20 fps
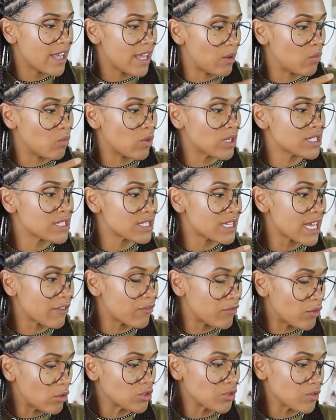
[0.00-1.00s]
And once
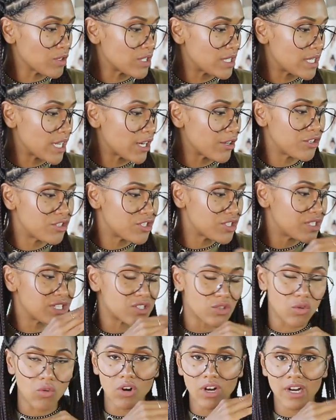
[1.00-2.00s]
that folder is there, you just
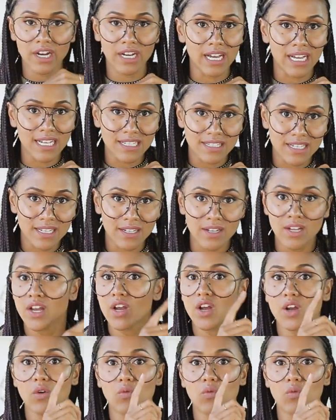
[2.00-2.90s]
need to organize it,